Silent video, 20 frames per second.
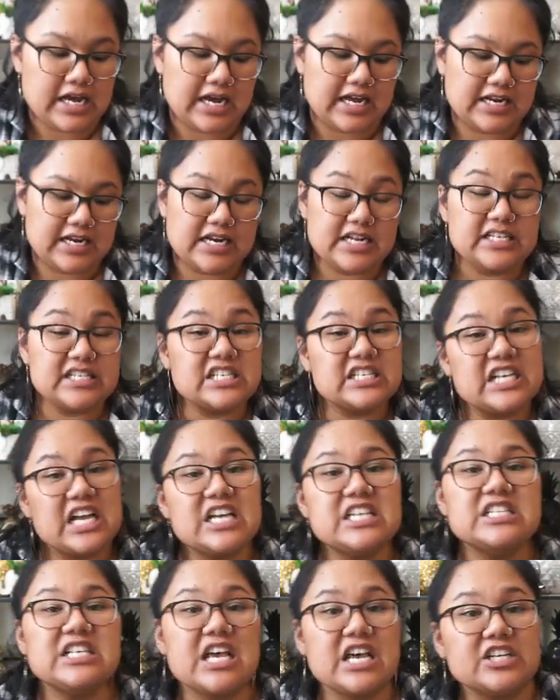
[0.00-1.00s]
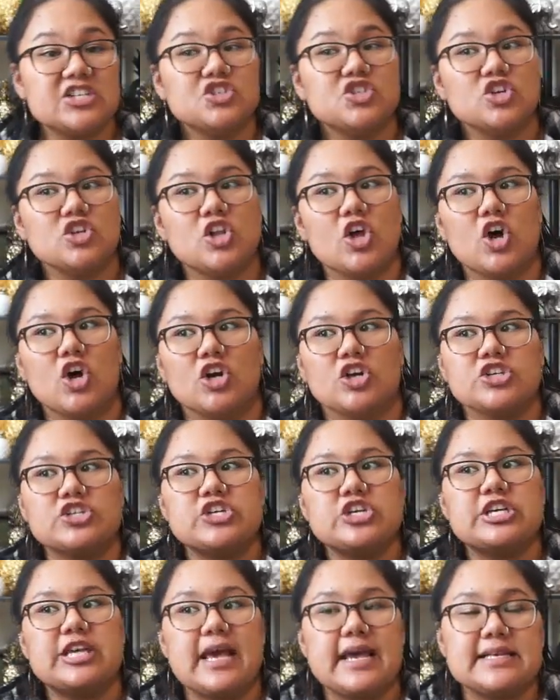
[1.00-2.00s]
and it is a size extra
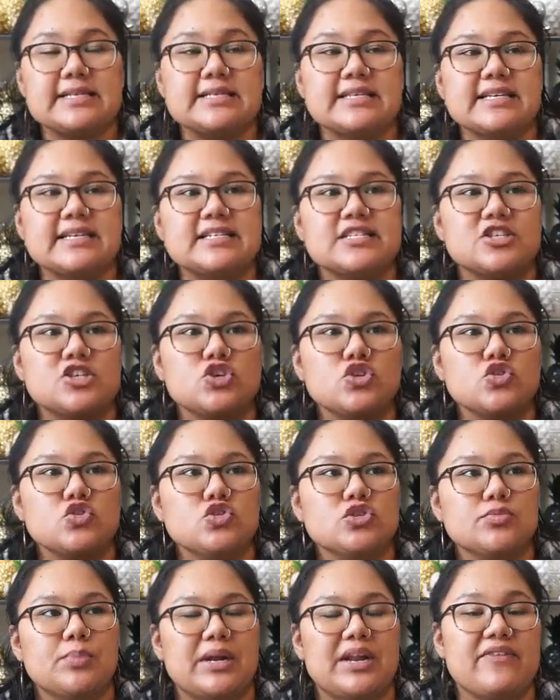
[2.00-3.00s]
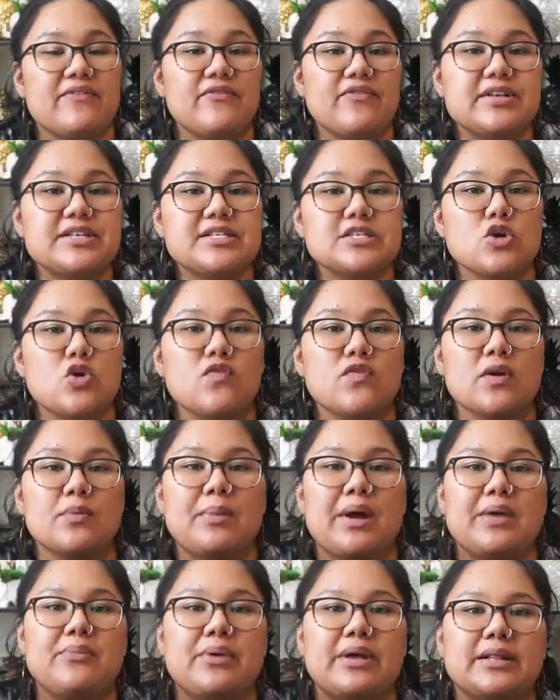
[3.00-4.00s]
large. Yes, it's huge, but it fits over my